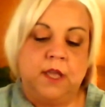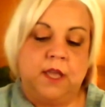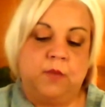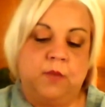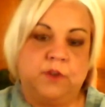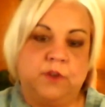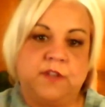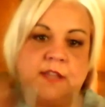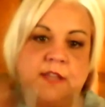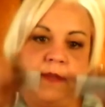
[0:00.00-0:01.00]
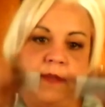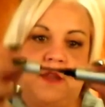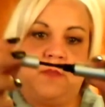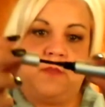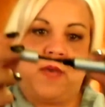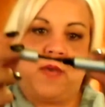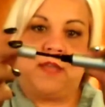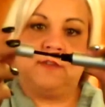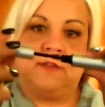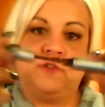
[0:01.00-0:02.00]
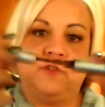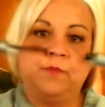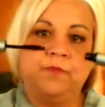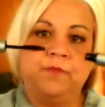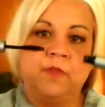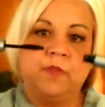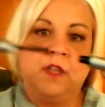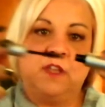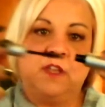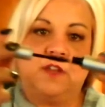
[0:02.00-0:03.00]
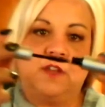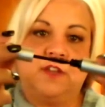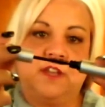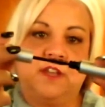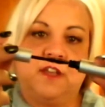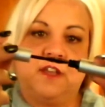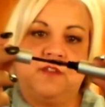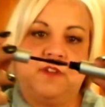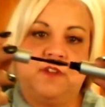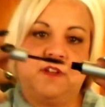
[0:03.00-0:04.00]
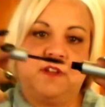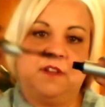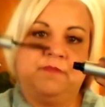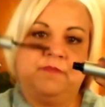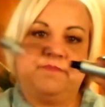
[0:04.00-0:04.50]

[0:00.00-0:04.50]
and when you take them out of the package, you know, you get kind of a